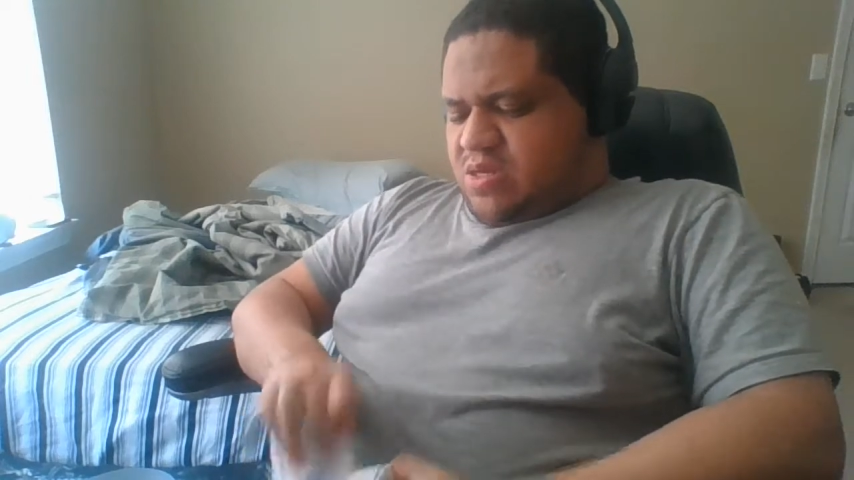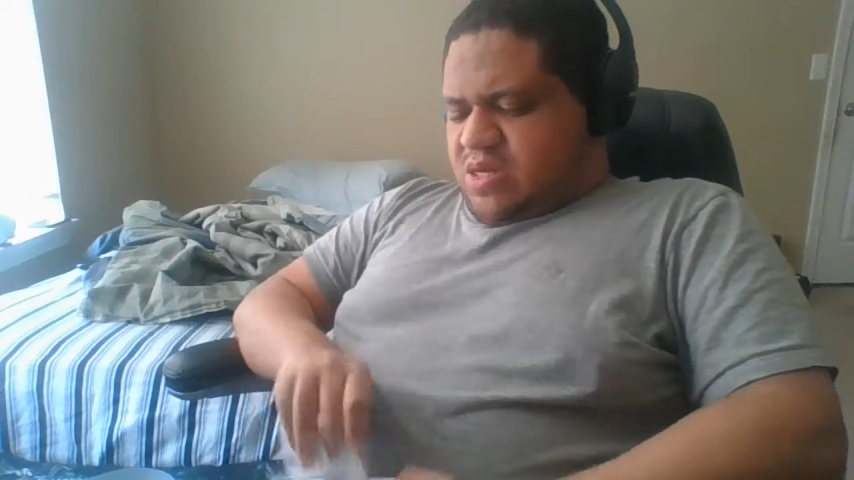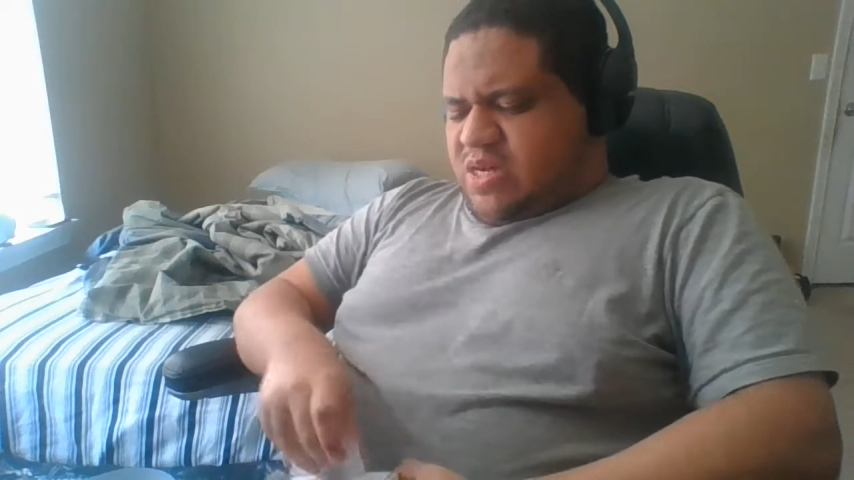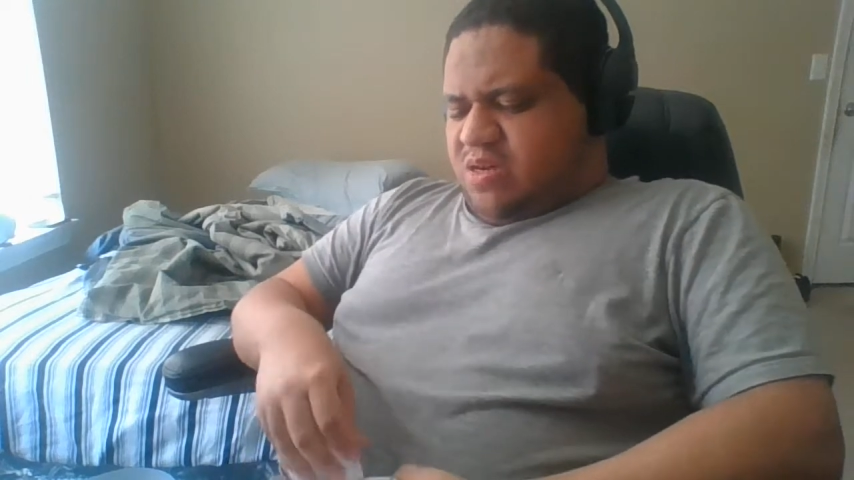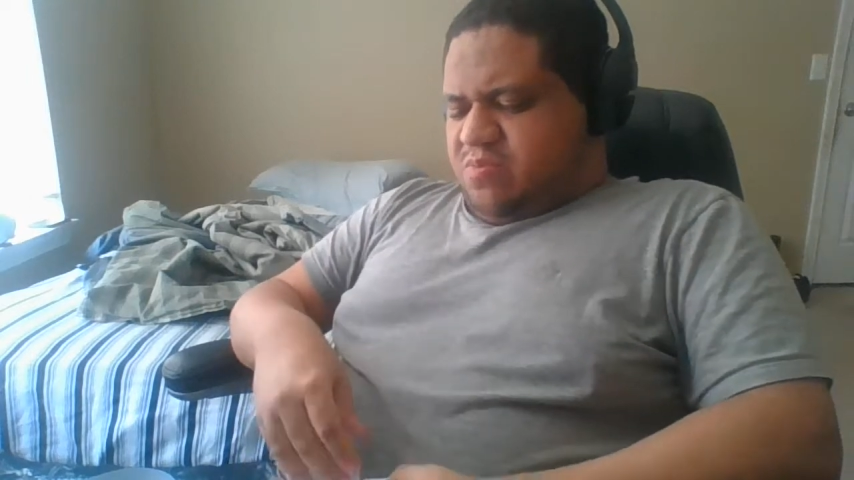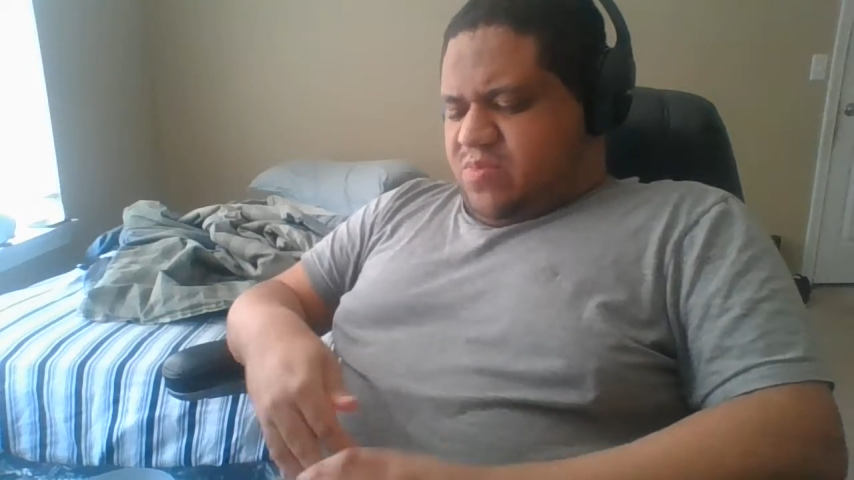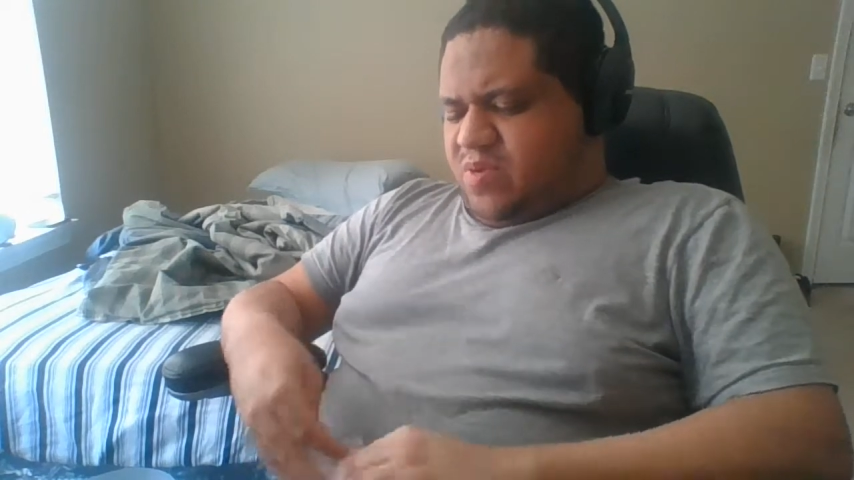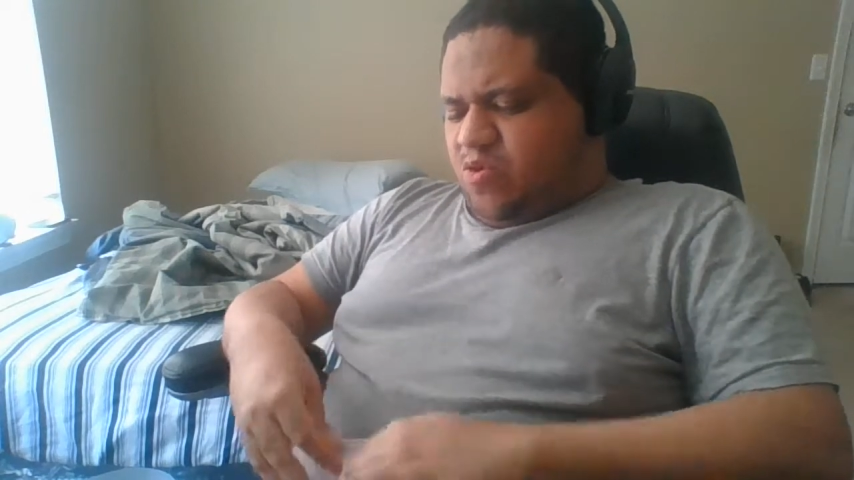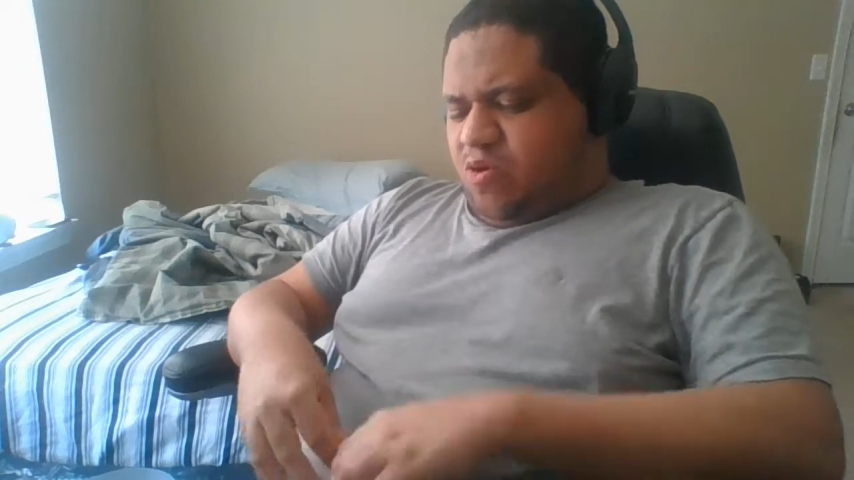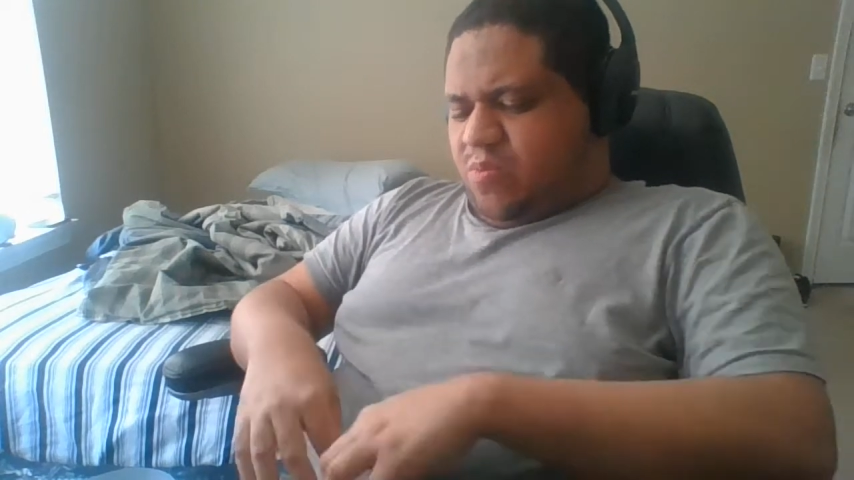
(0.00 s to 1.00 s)
I know, I'm
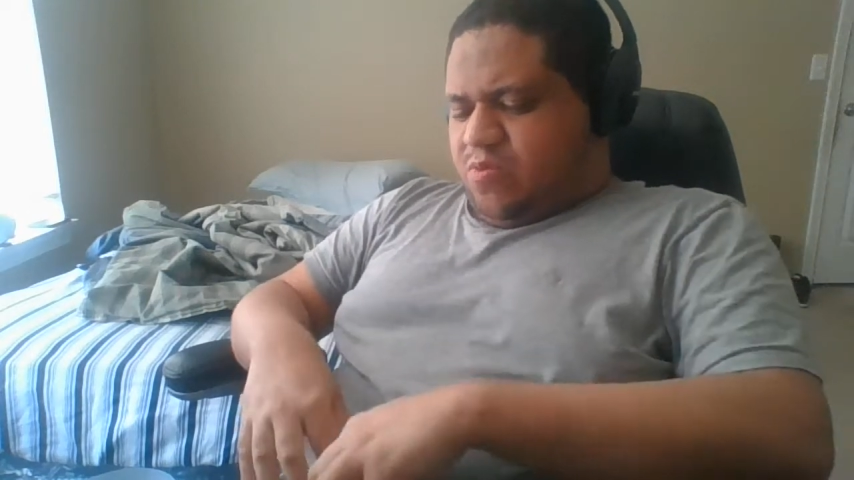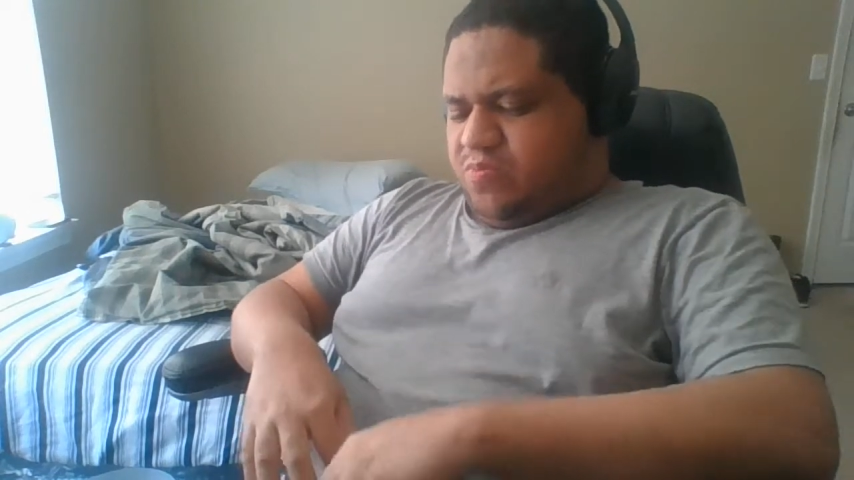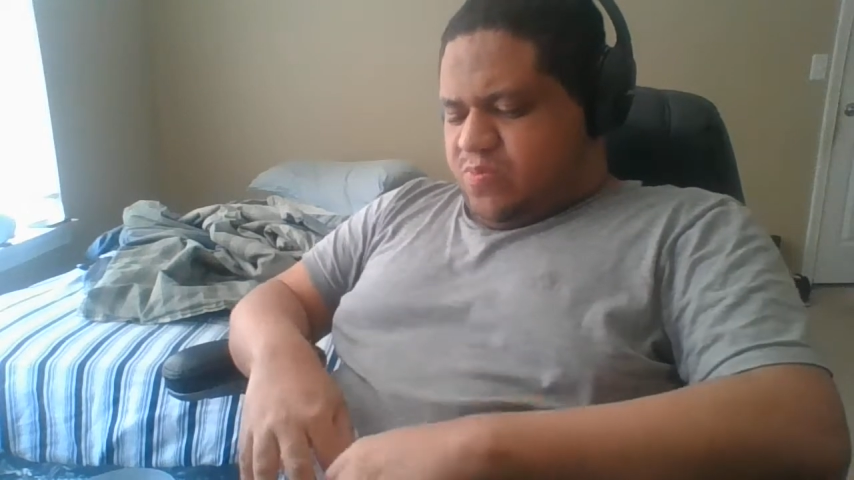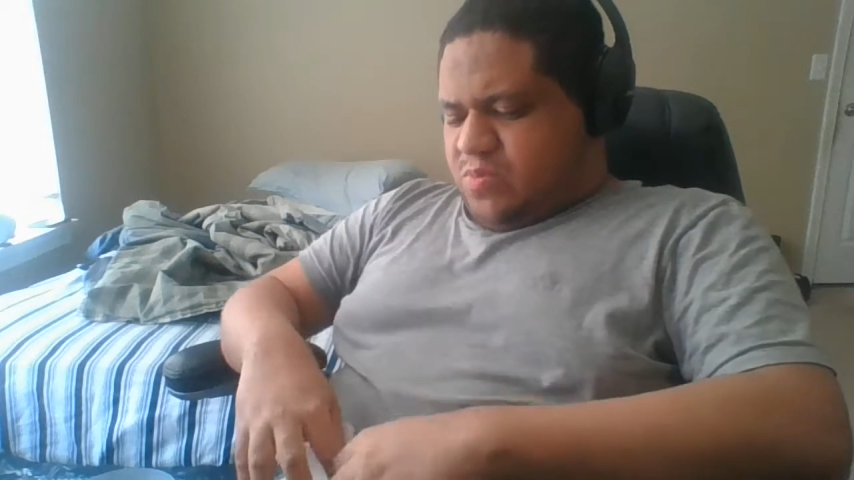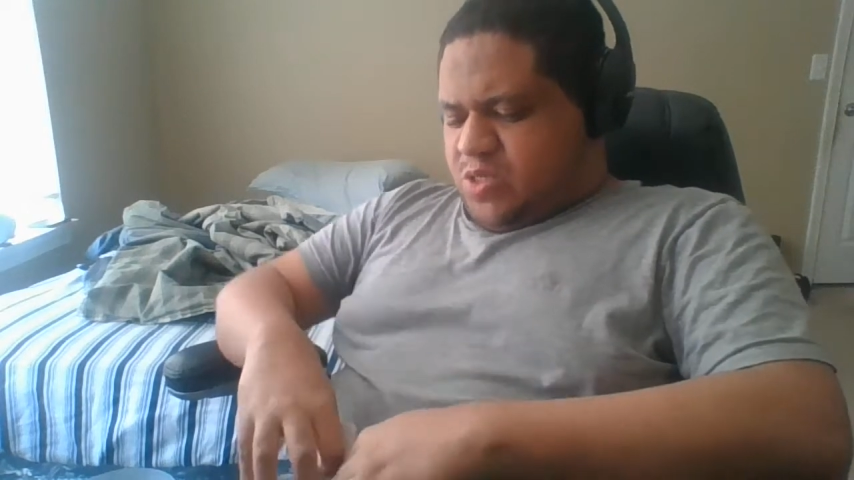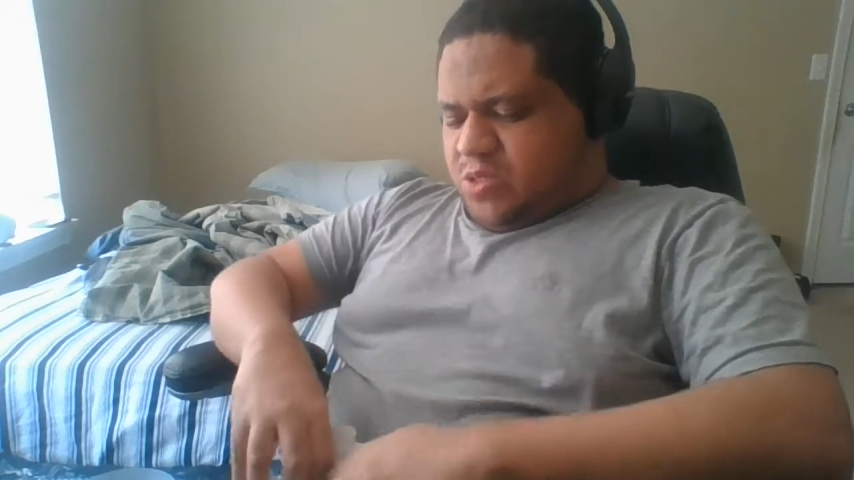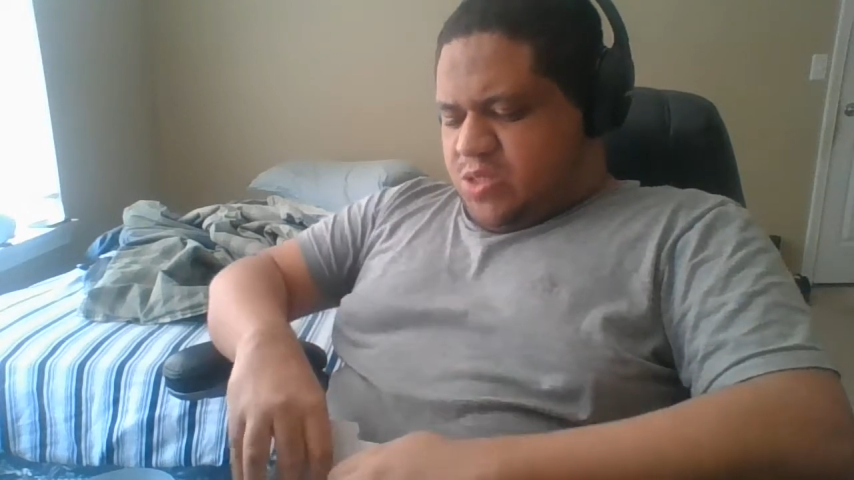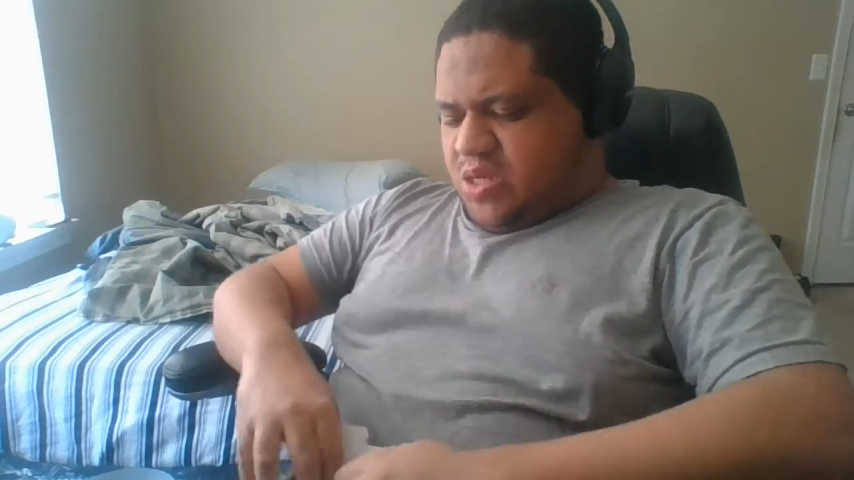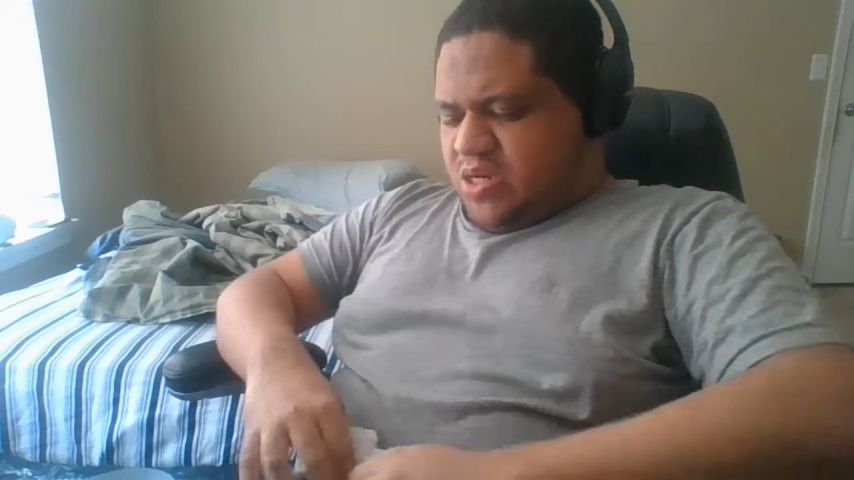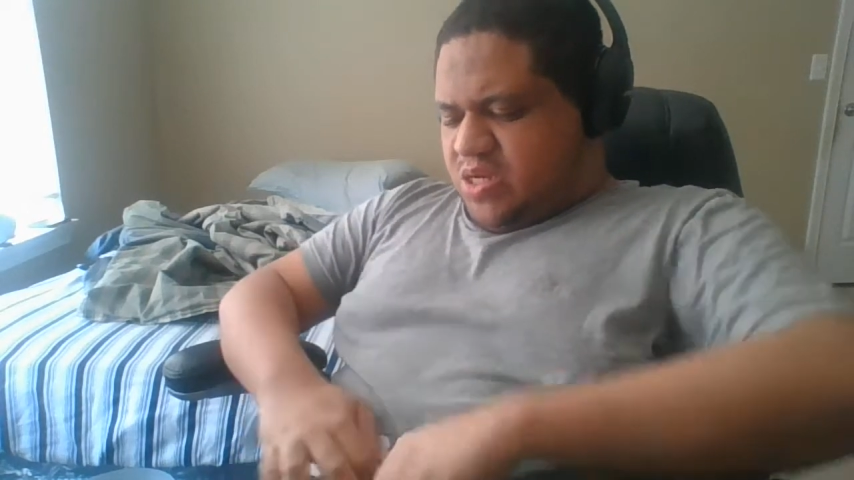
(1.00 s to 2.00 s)
horrible. Let's
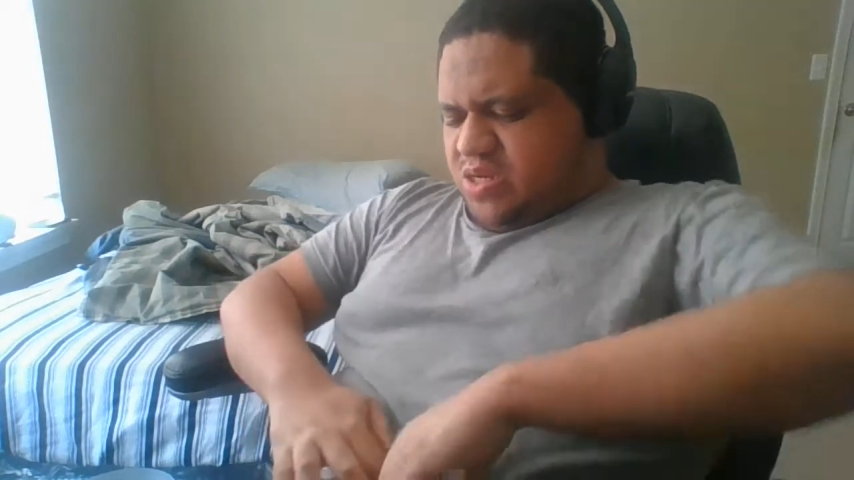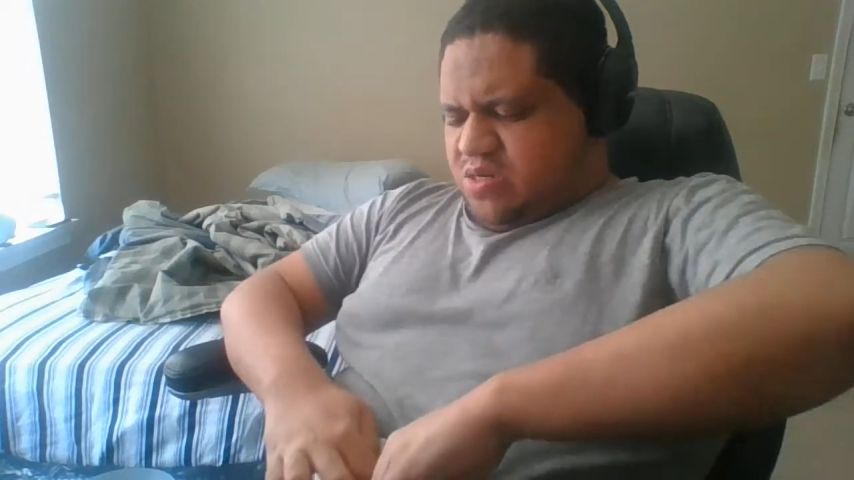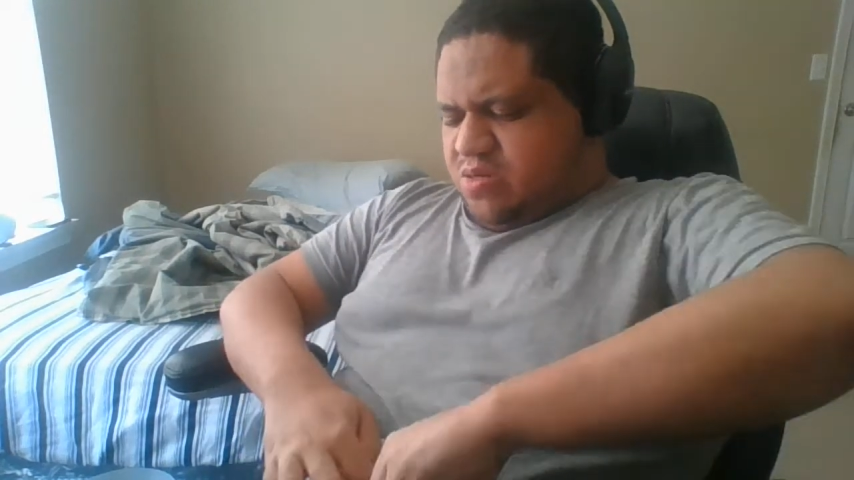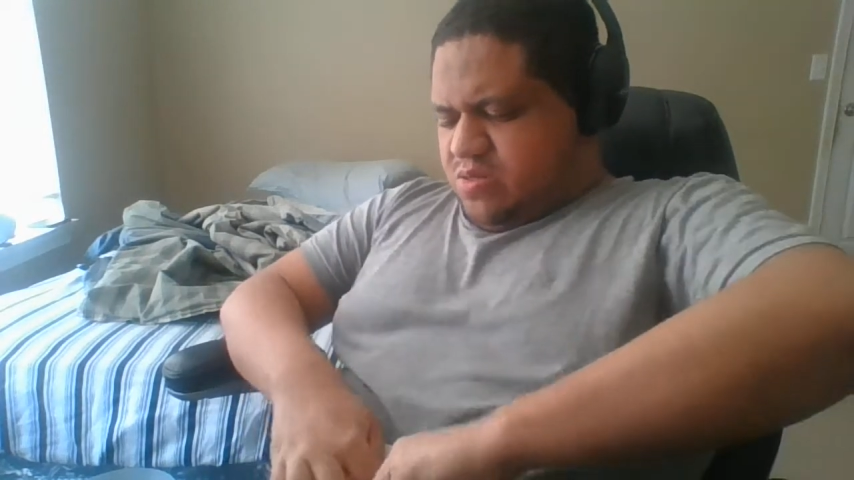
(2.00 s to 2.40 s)
get in here.